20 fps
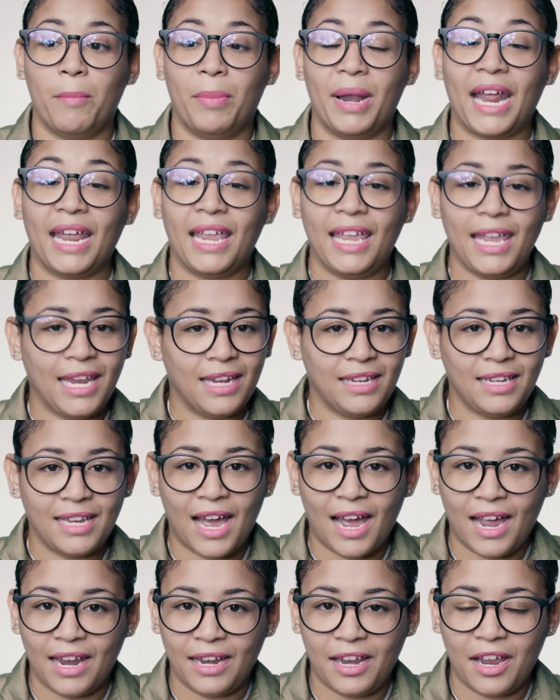but I hate
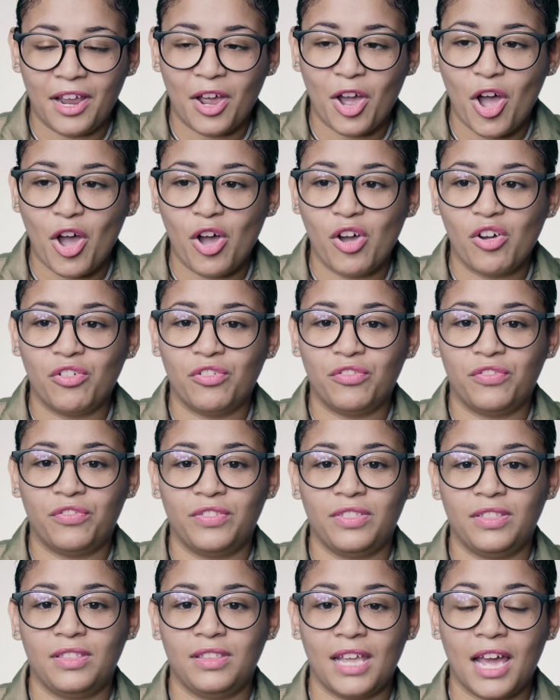the idea
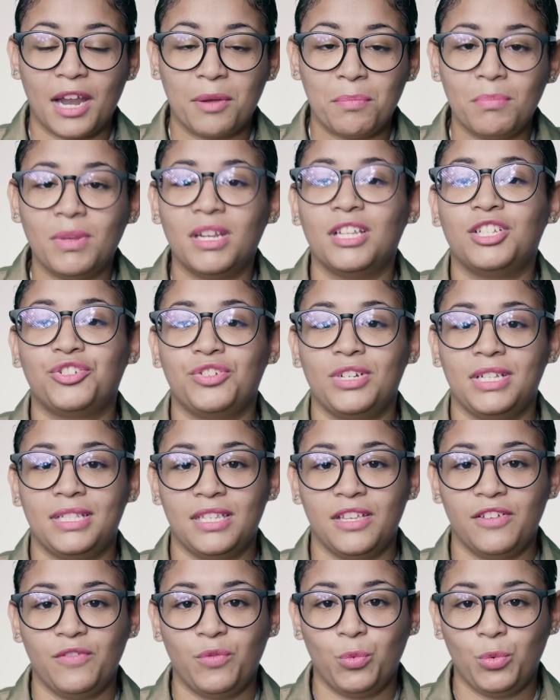of the
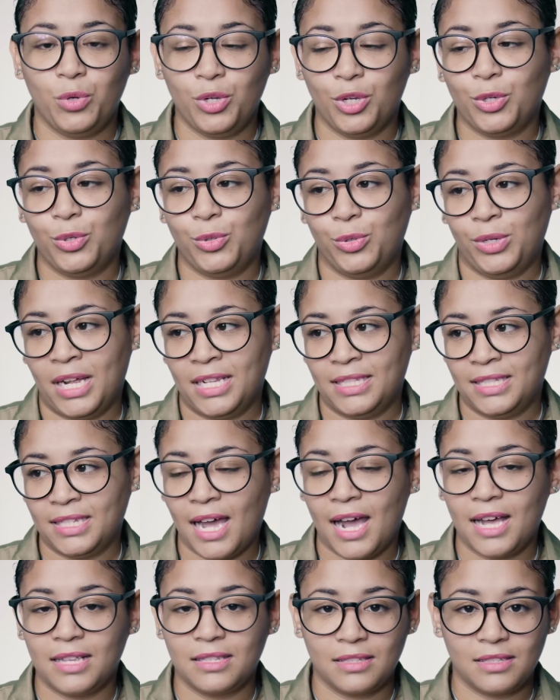administrative workload and
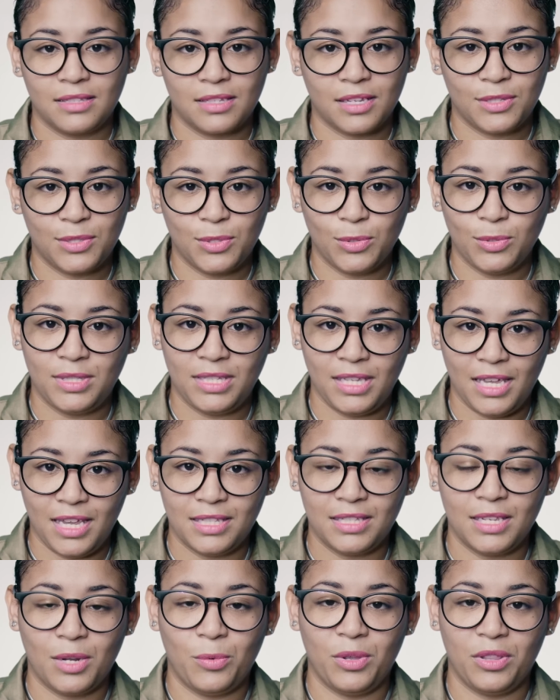tasks
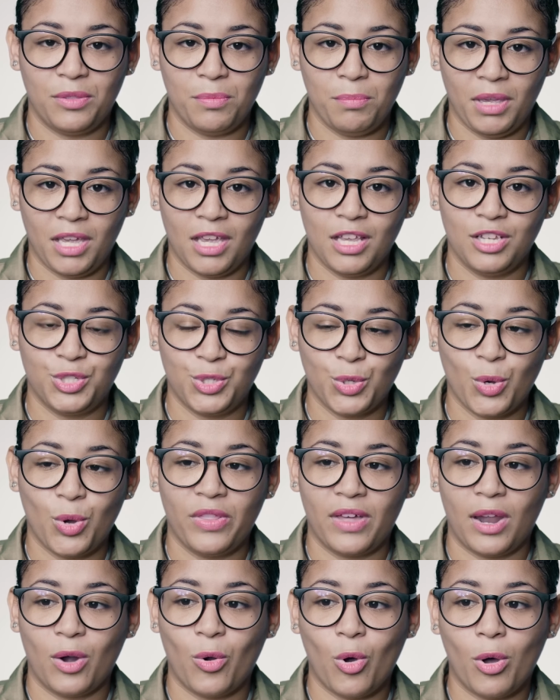associated with making sure
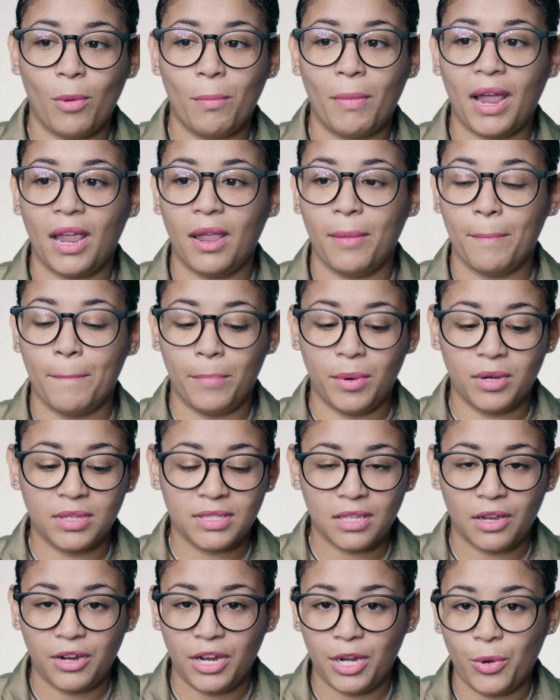that all my
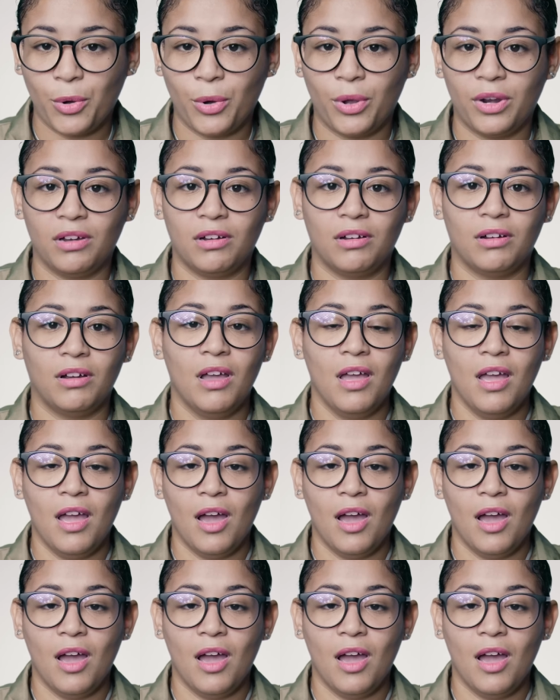books are in order,